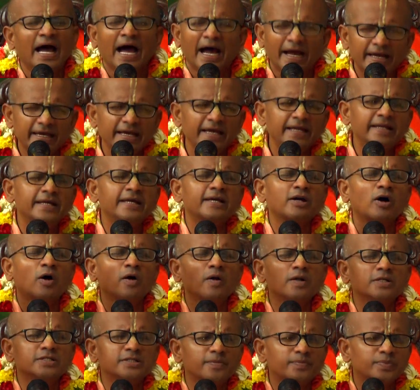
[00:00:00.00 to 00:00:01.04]
Again he
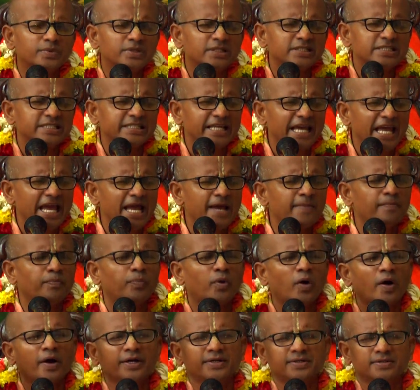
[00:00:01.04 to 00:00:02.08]
calls up same
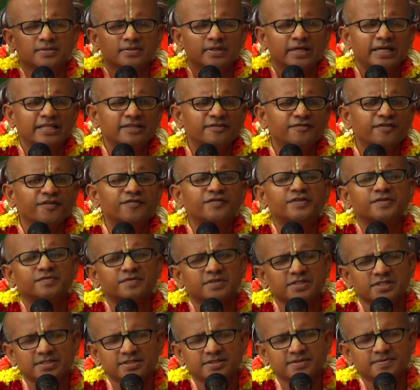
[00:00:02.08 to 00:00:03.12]
point in the fifth
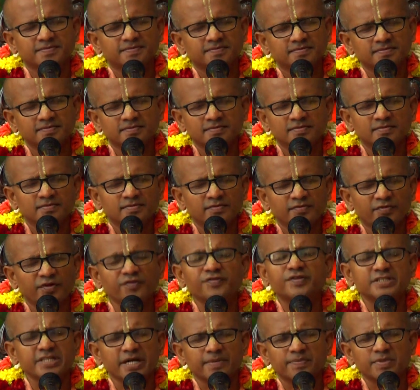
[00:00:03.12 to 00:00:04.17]
verse.
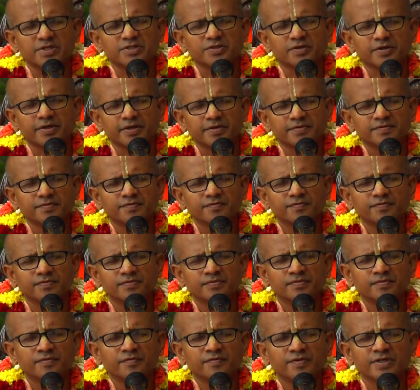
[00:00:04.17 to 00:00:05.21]
Fifth chapter, sorry.
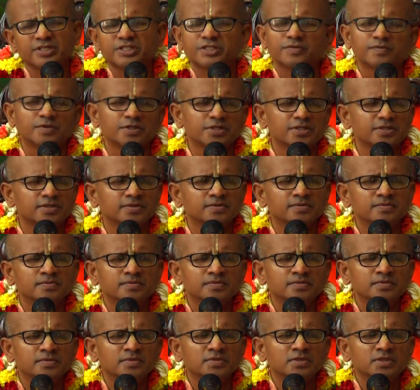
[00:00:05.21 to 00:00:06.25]
First verse.
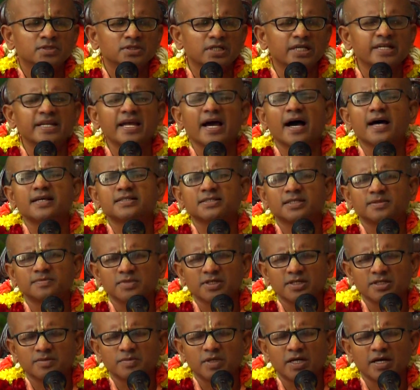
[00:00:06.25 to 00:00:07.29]
Sannyasam
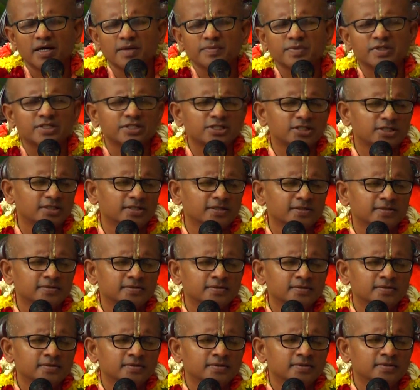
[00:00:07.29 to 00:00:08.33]
karmanam Krishna.
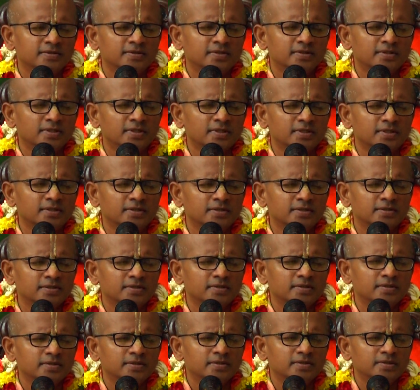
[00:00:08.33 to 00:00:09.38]
Uh,
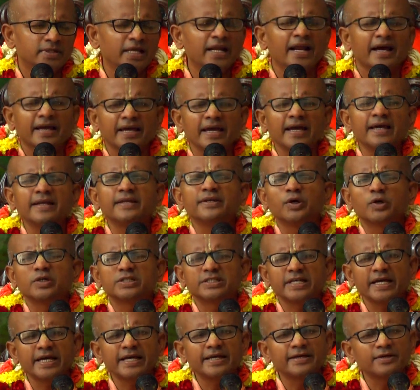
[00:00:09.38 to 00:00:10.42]
then again you are
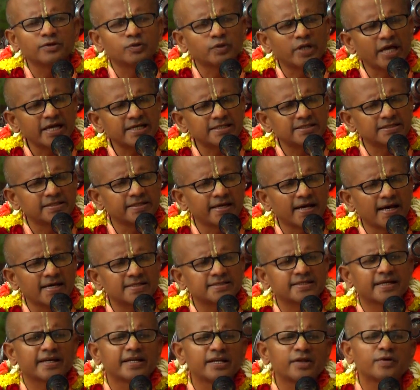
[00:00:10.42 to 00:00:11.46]
saying you take
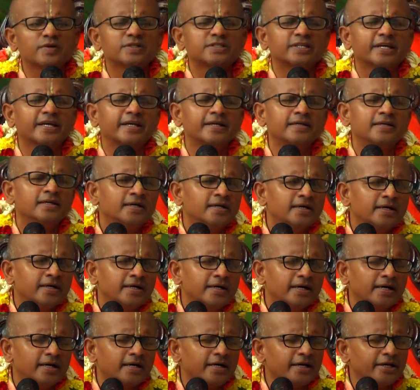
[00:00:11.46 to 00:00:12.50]
sannyas. Again you are saying
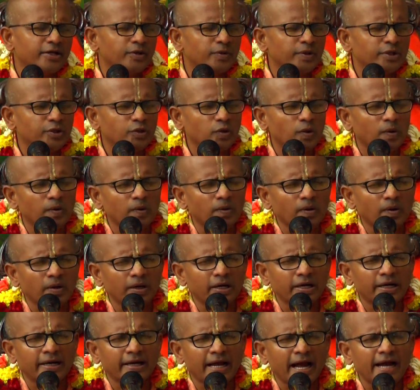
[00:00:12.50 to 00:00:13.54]
uh, you need to
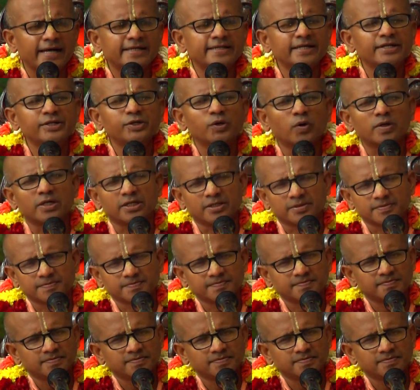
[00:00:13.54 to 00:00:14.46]
act in yoga.